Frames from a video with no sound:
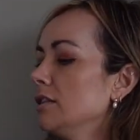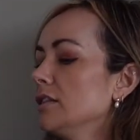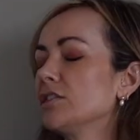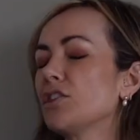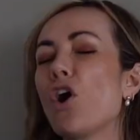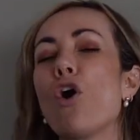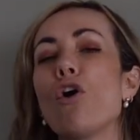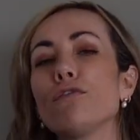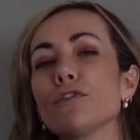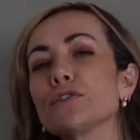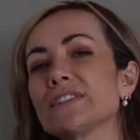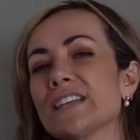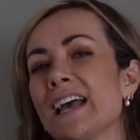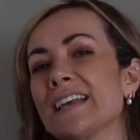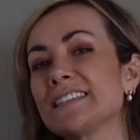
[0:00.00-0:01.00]
the
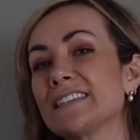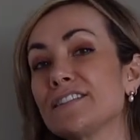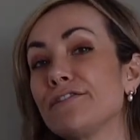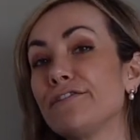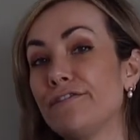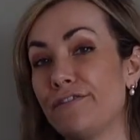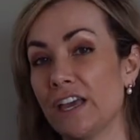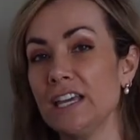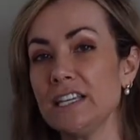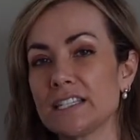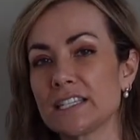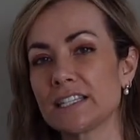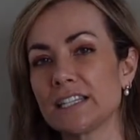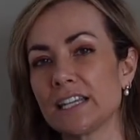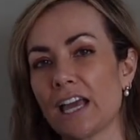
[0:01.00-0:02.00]
oversized
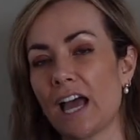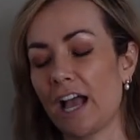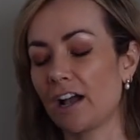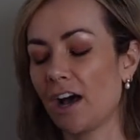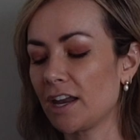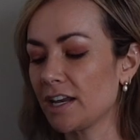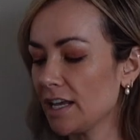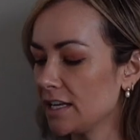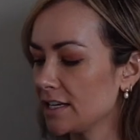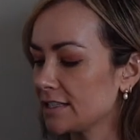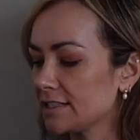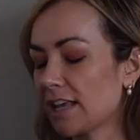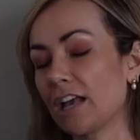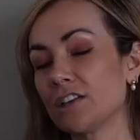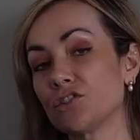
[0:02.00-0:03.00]
fit. I got it in a
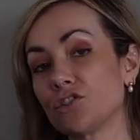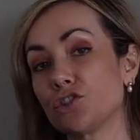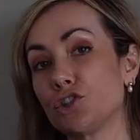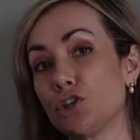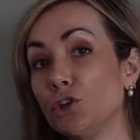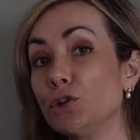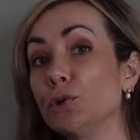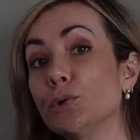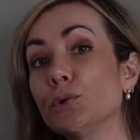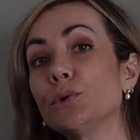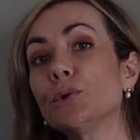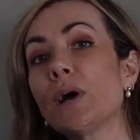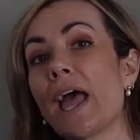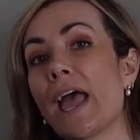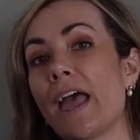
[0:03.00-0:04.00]
size
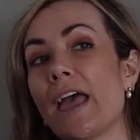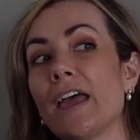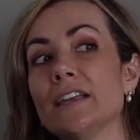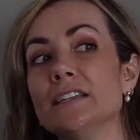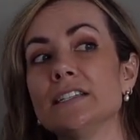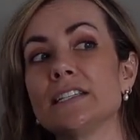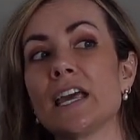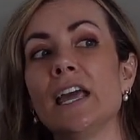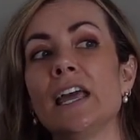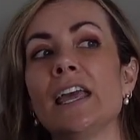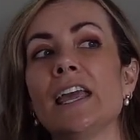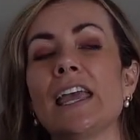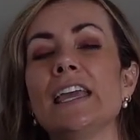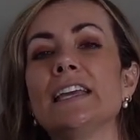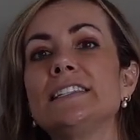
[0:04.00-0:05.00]
2, and
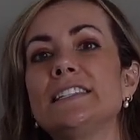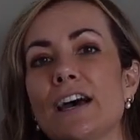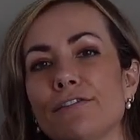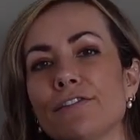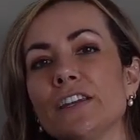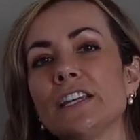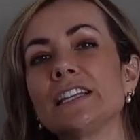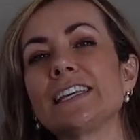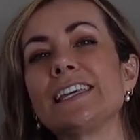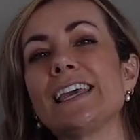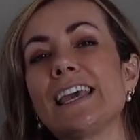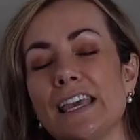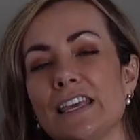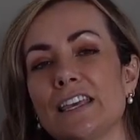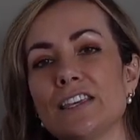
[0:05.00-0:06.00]
it definitely
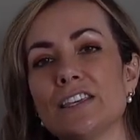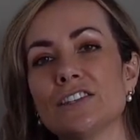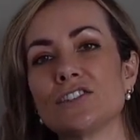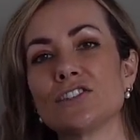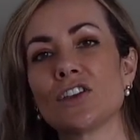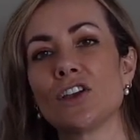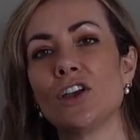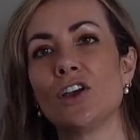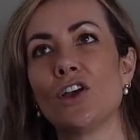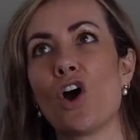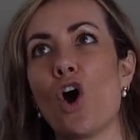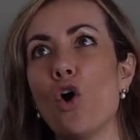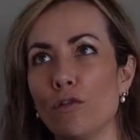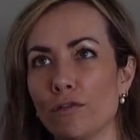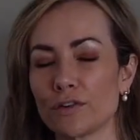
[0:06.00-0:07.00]
is
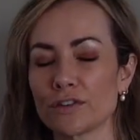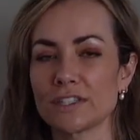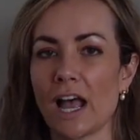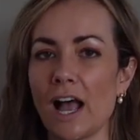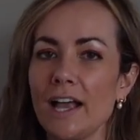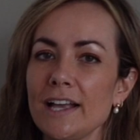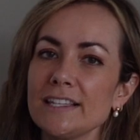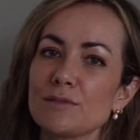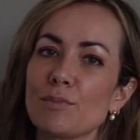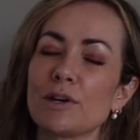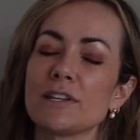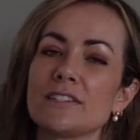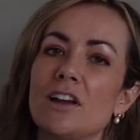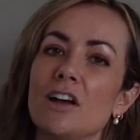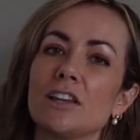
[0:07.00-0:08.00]
oversized, but
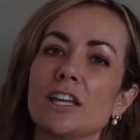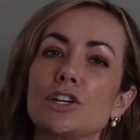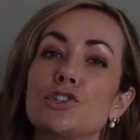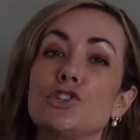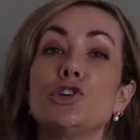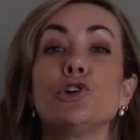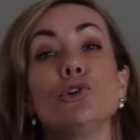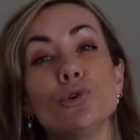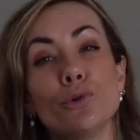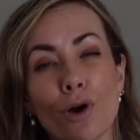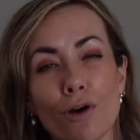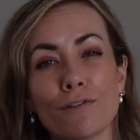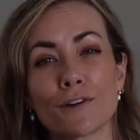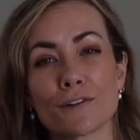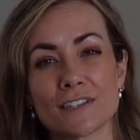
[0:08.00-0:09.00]
it's not like too
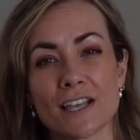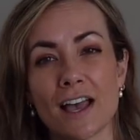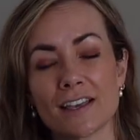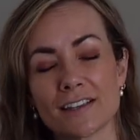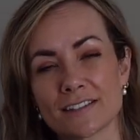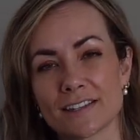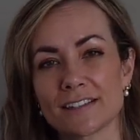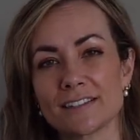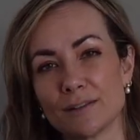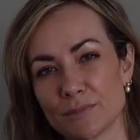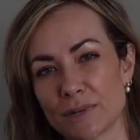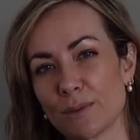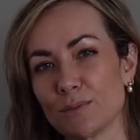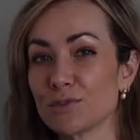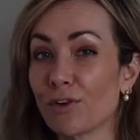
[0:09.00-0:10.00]
oversized. Like
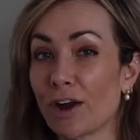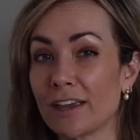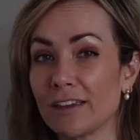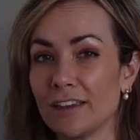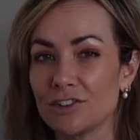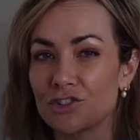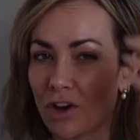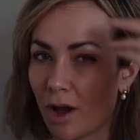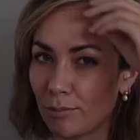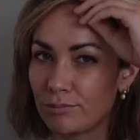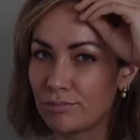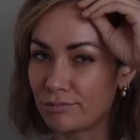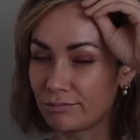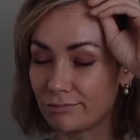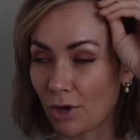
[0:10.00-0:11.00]
sometimes Frankie
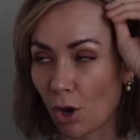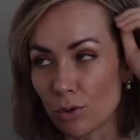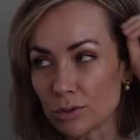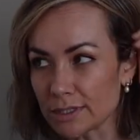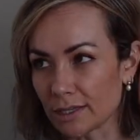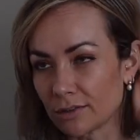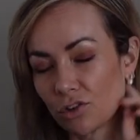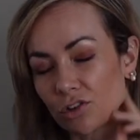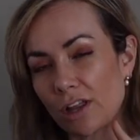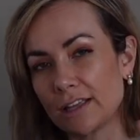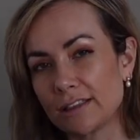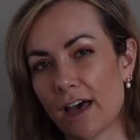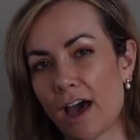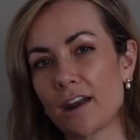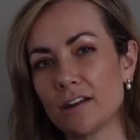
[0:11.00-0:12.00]
shop coats can look like
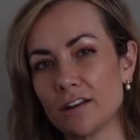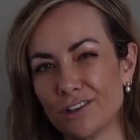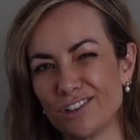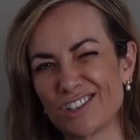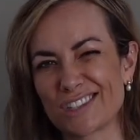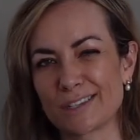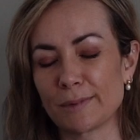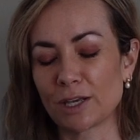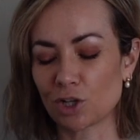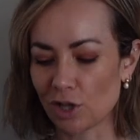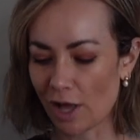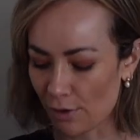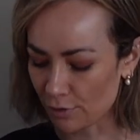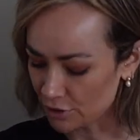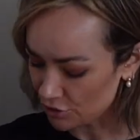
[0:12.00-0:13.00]
that, and it looks a bit
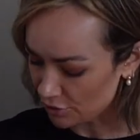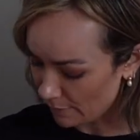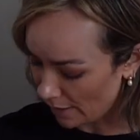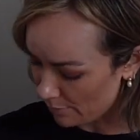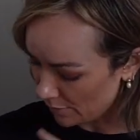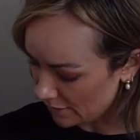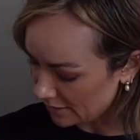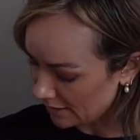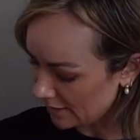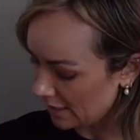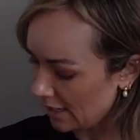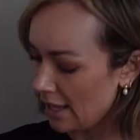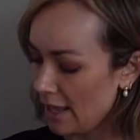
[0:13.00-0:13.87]
clownish in my opinion.